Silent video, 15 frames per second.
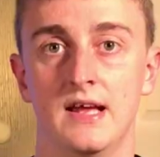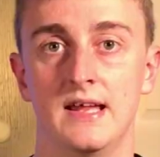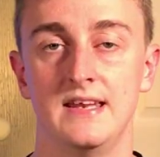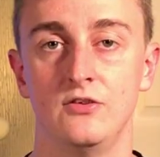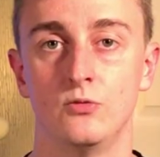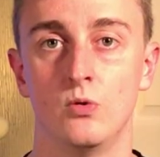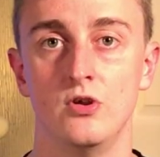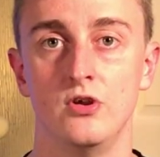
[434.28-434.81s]
and
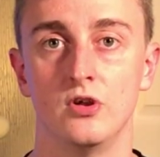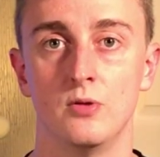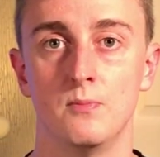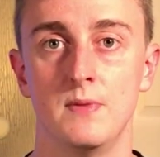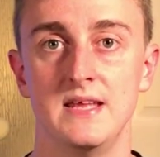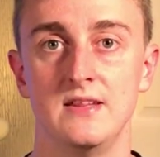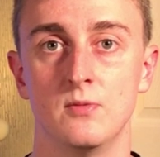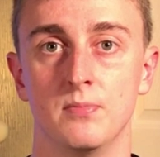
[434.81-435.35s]
it's where you're going to
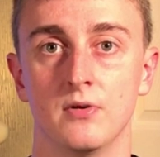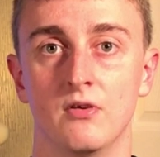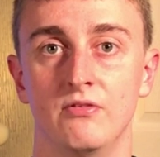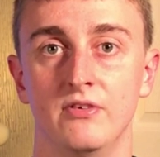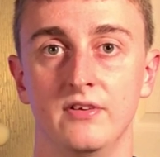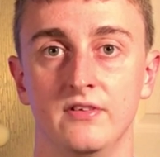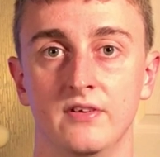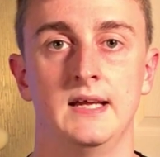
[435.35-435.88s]
make the
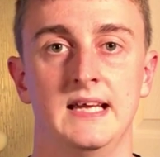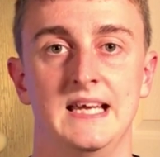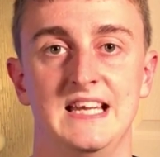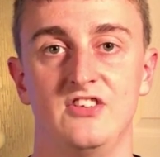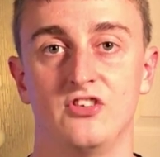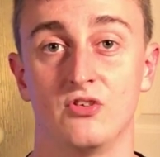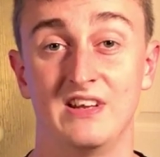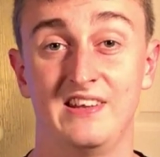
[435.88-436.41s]
profit. It's
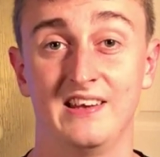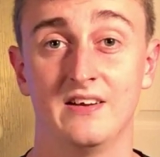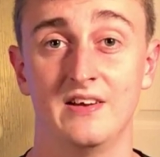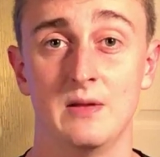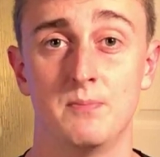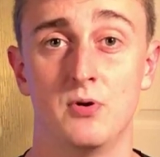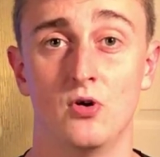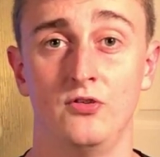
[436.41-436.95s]
critically
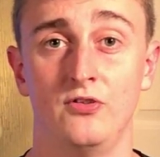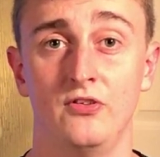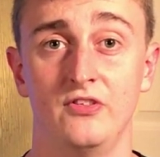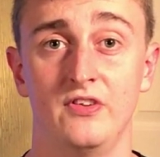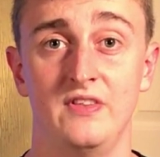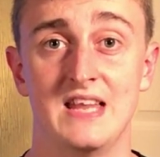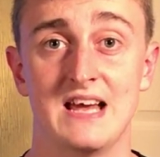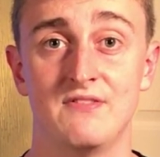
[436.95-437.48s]
important to
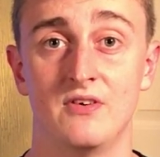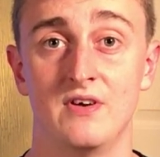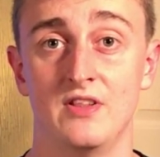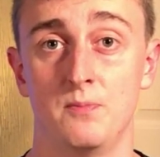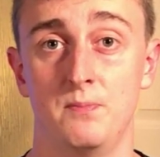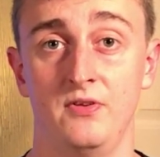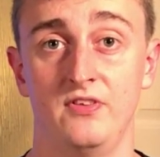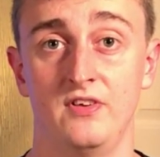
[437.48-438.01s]
never let the
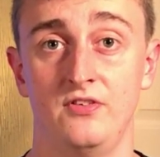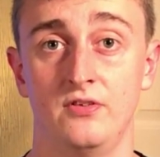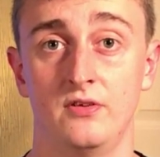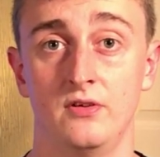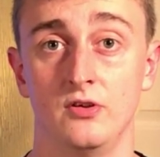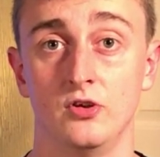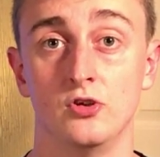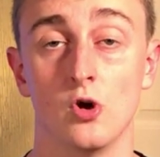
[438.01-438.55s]

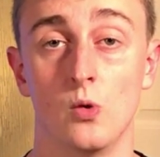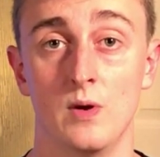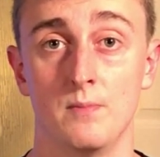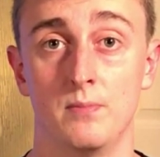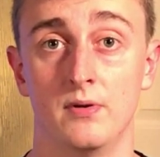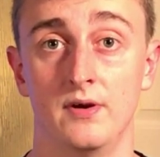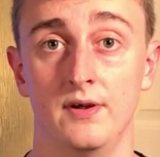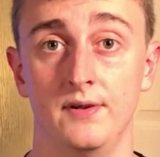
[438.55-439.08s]
position go in
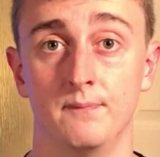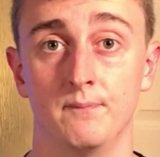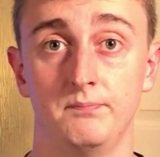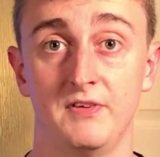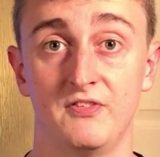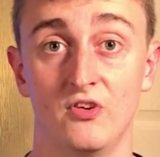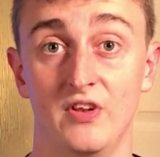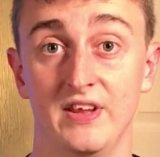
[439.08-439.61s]
play.
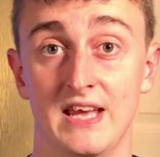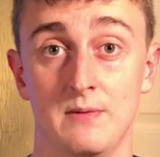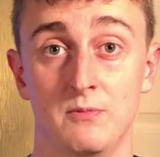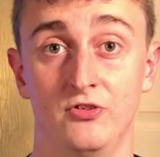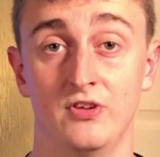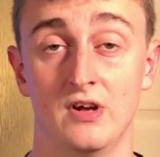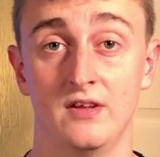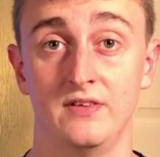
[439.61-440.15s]
Before the game has
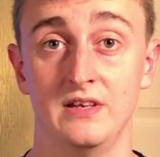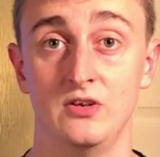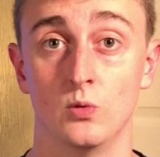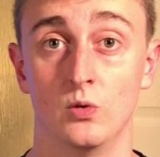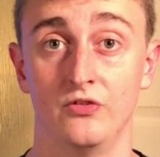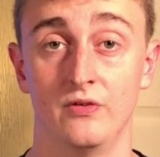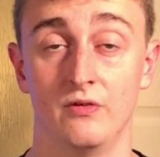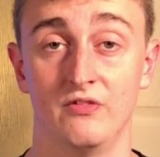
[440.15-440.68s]
started, you
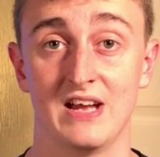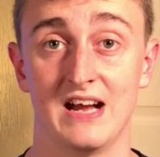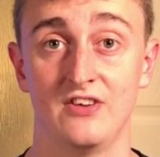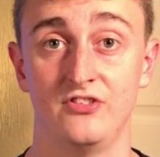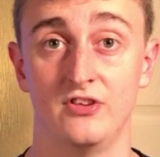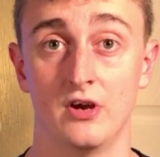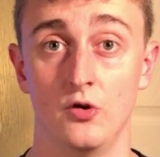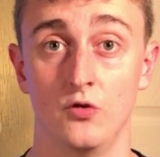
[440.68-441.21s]
want to have cashed
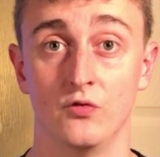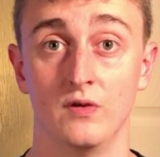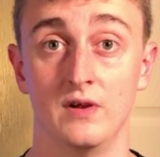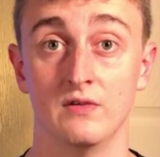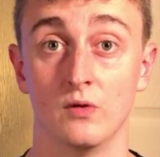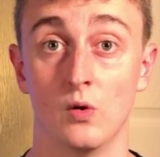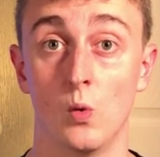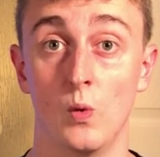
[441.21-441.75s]
out for
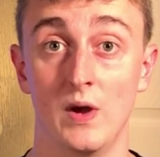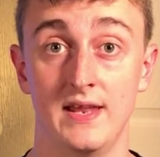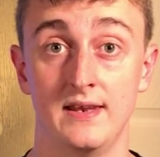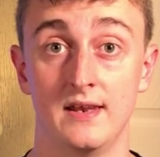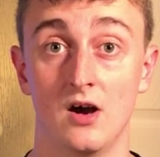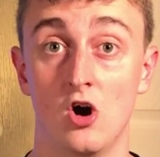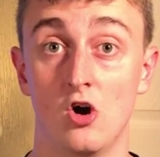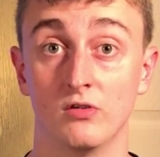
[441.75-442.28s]
either a win
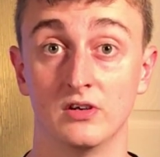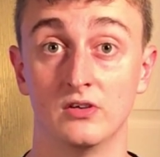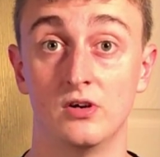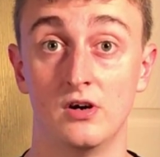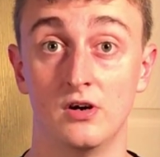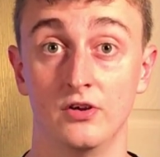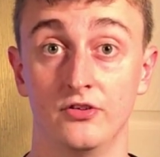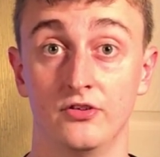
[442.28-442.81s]
or a
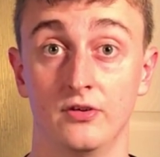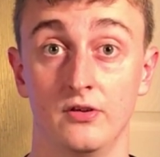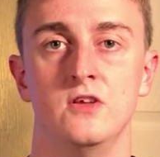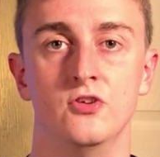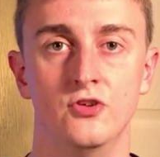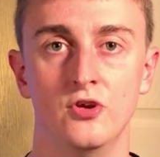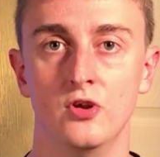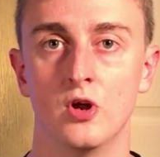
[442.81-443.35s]
loss. You
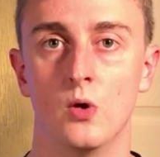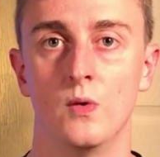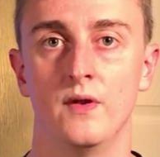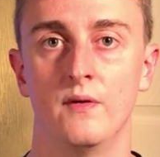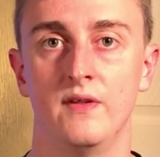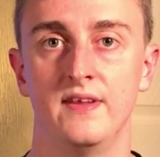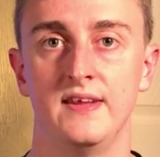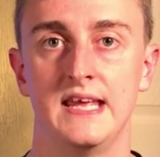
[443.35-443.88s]
do not want to
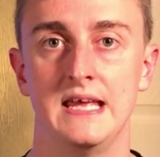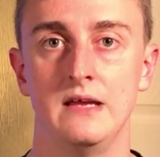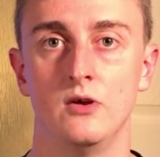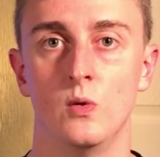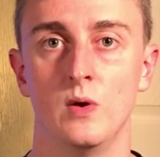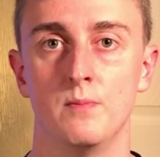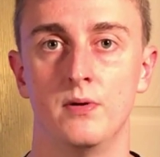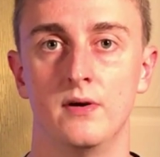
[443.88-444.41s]
let the game go
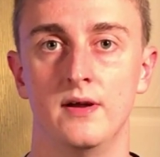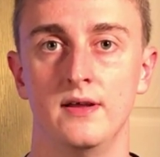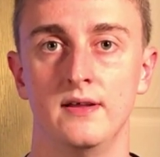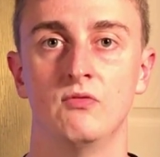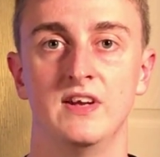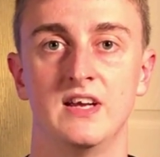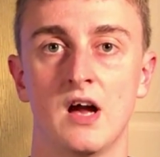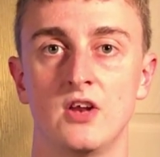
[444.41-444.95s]
in play,
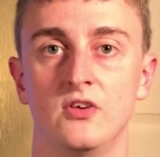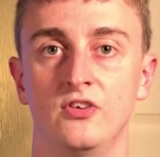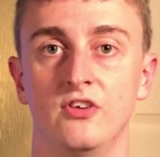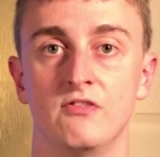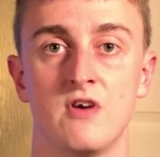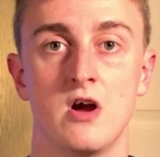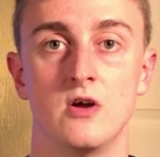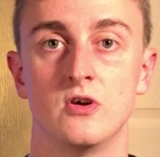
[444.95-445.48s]
regardless of
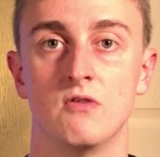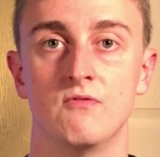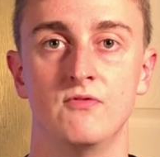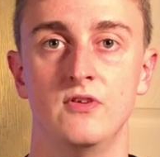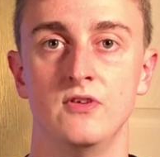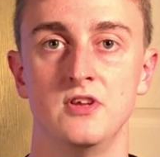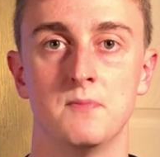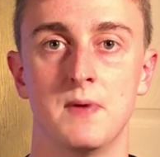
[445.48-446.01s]
how
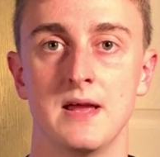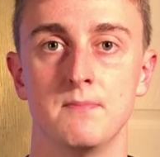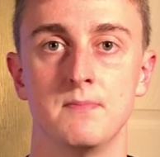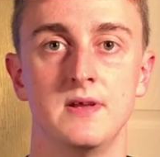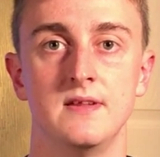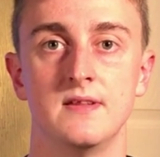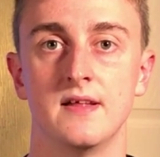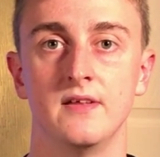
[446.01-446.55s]
confident you might
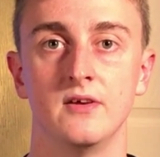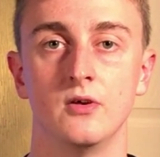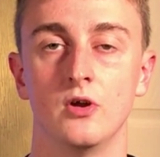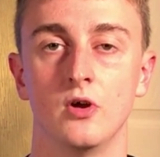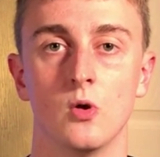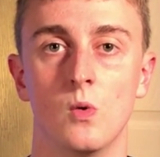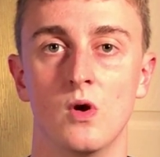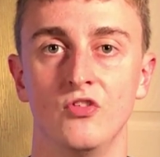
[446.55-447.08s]
be that they're going to
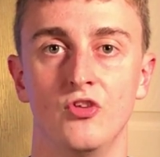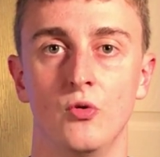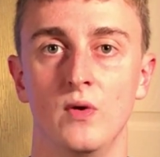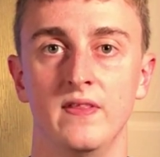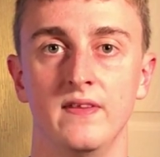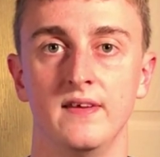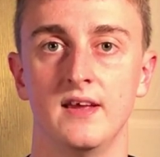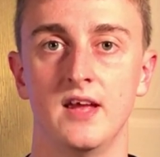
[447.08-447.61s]
go on to win
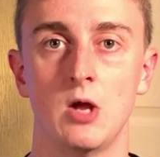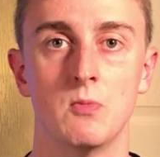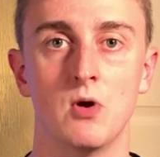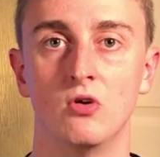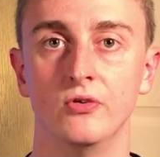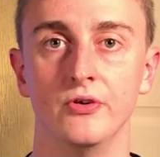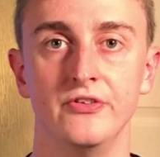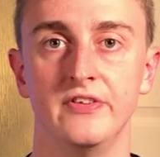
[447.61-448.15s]
the game or
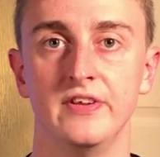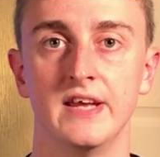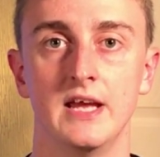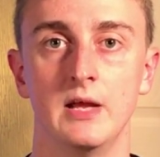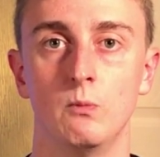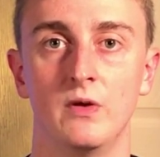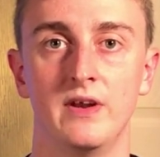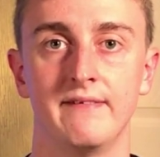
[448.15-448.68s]
lose the
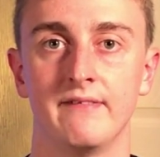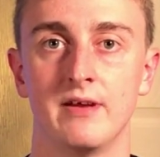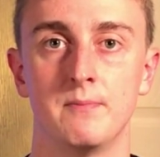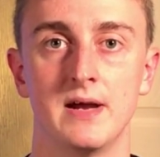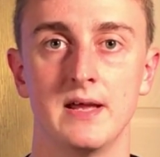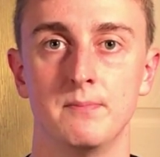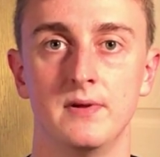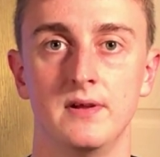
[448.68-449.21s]
game, whatever it
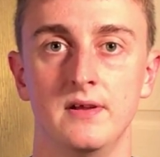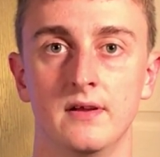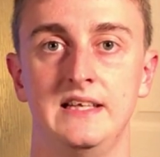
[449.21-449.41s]
might be.